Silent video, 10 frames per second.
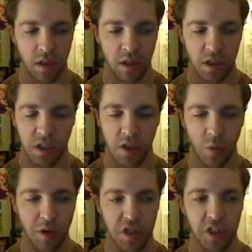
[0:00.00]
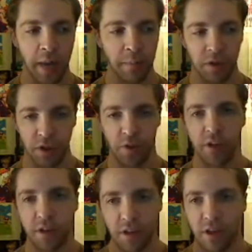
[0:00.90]
so much depth to
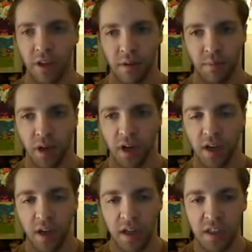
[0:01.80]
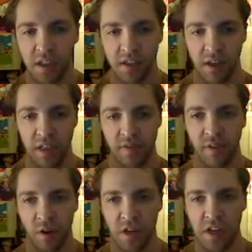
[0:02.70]
it, but it's
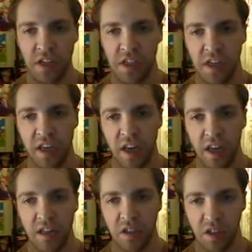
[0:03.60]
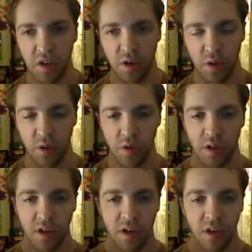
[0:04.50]
very easy to get into
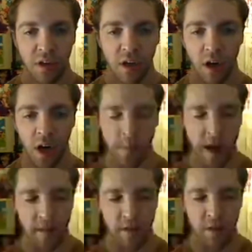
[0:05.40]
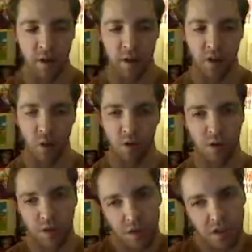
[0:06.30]
after their
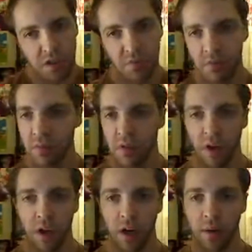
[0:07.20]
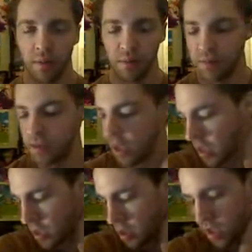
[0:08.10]
tutorials. So
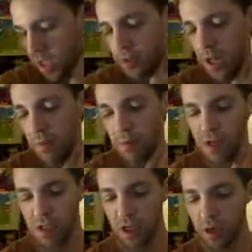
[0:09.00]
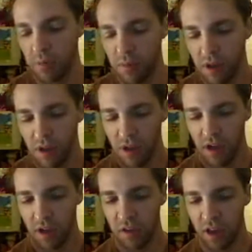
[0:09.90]
that's been keeping my time.
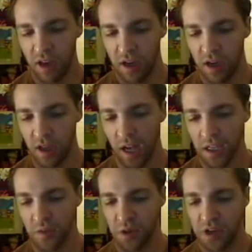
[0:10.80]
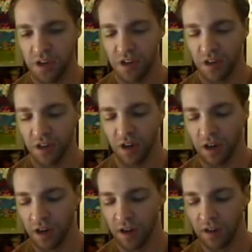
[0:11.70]
And then last week,
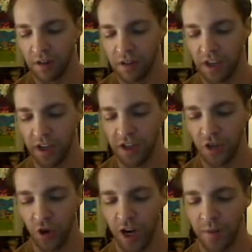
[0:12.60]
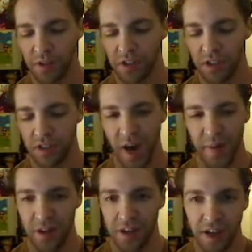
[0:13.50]
Sega dropped
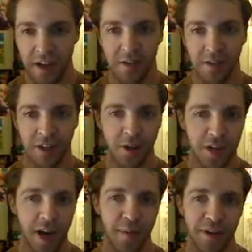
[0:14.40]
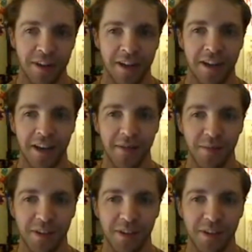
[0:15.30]
Typing the Dead, a new Typing the Dead game.